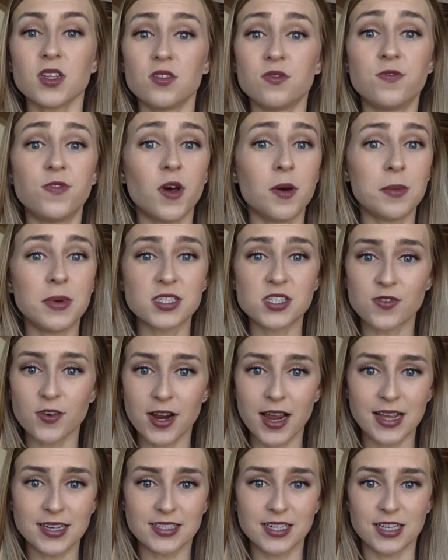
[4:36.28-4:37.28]
film us for
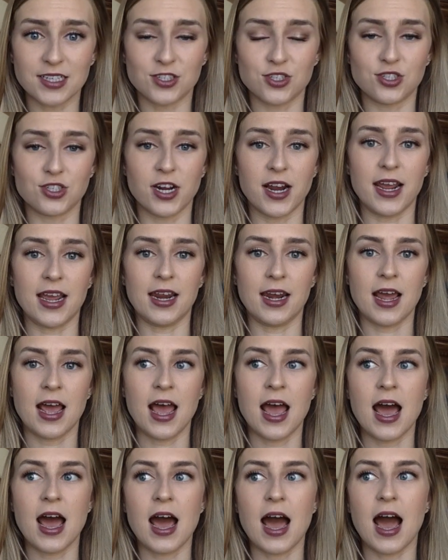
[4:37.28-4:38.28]
8 days straight.
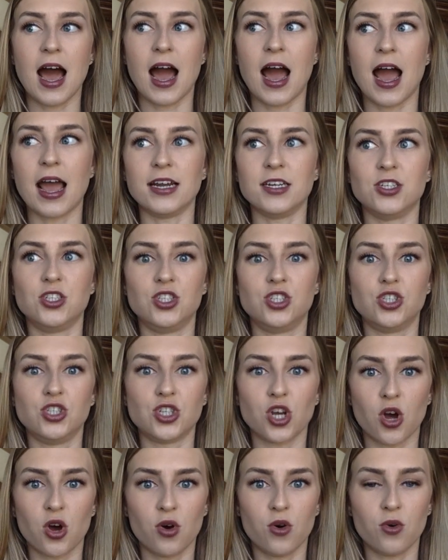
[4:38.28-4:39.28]
I
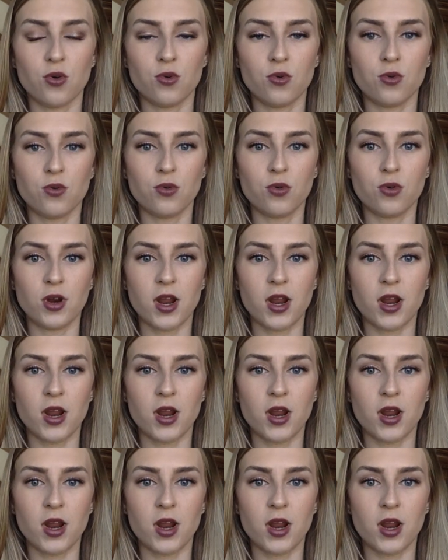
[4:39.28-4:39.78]
do.